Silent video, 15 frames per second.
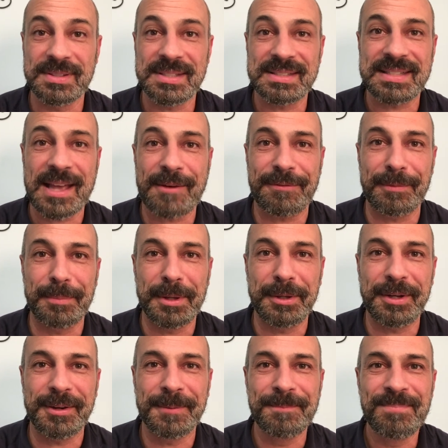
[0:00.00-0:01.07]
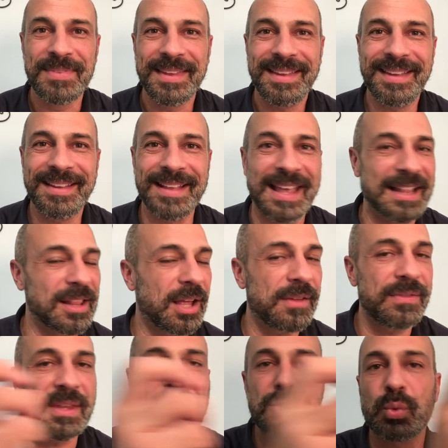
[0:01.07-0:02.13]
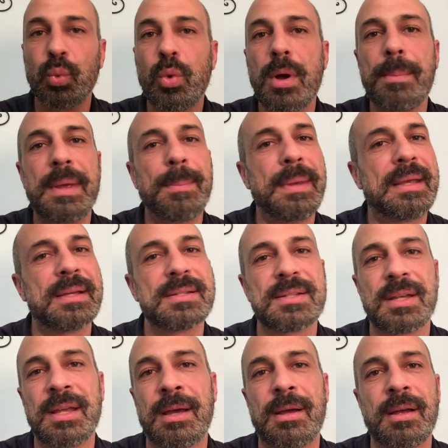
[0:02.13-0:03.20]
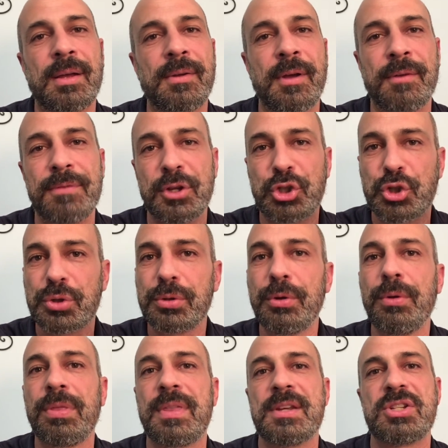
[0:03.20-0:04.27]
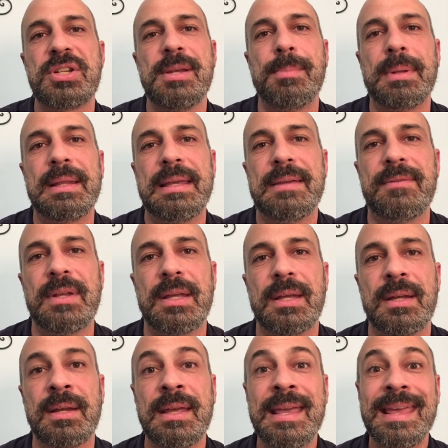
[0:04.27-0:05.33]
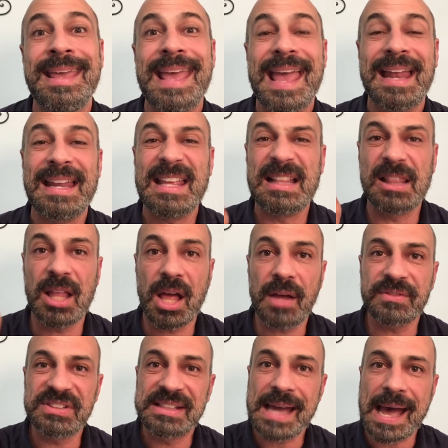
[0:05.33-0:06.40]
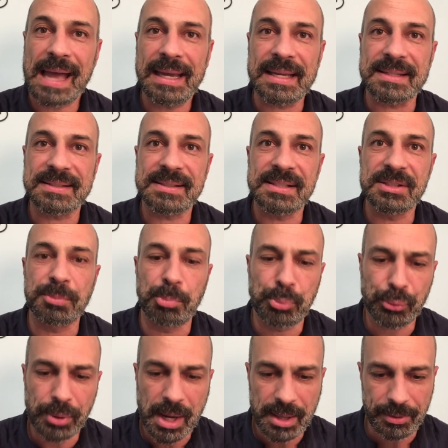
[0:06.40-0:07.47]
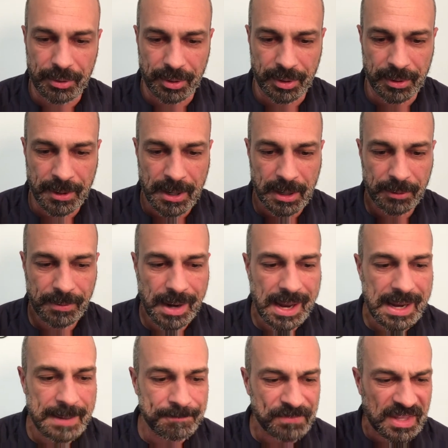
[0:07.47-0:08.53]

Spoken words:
Does this sound familiar? He loved this woman because of the truth that she believed in. And he loves Gaius, his brother, right?